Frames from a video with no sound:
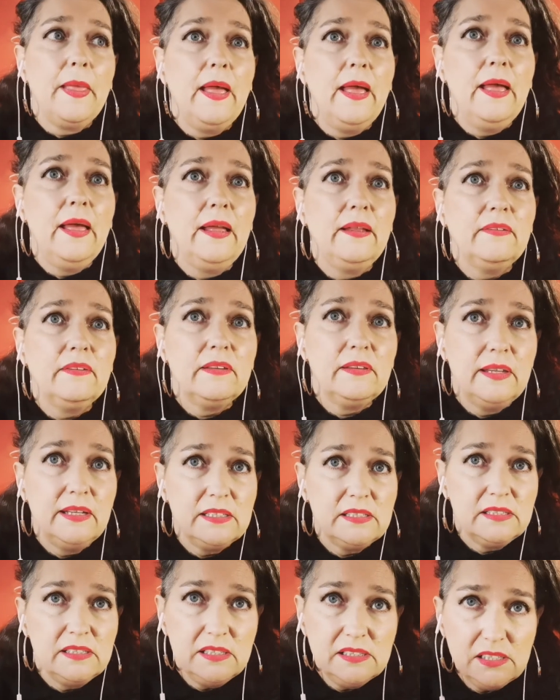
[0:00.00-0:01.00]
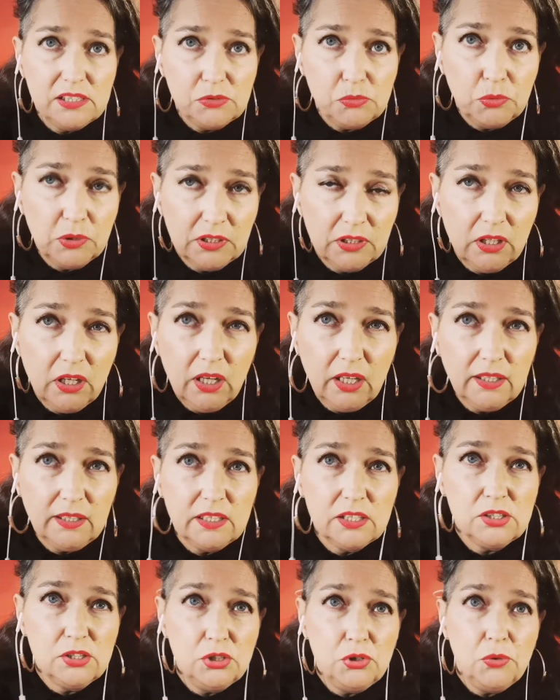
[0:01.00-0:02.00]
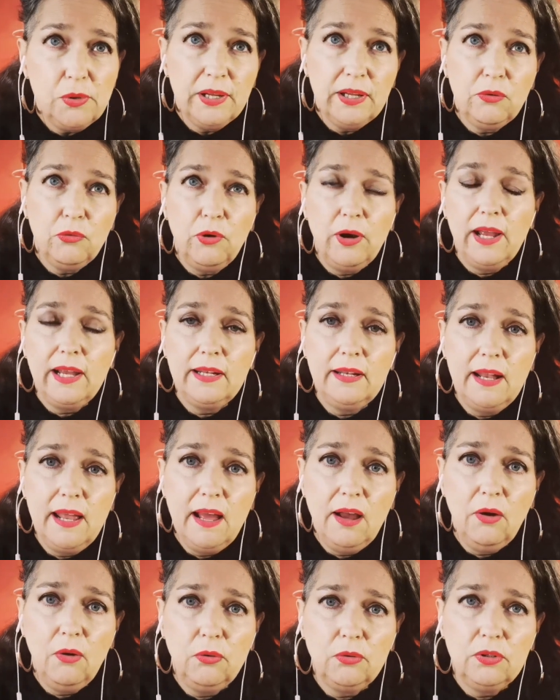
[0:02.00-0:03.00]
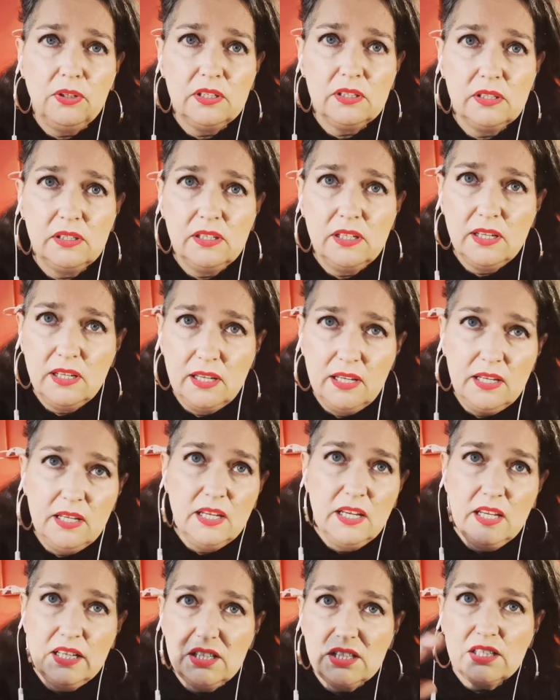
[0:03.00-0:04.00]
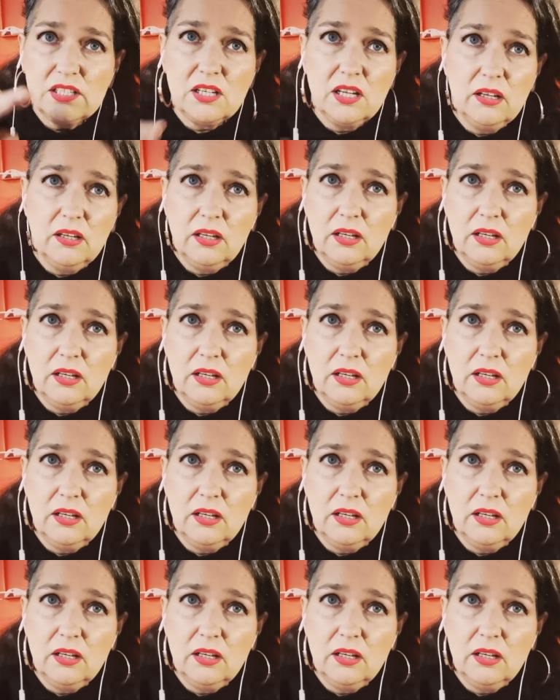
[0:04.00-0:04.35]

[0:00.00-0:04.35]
And this is what God is doing right now. He is,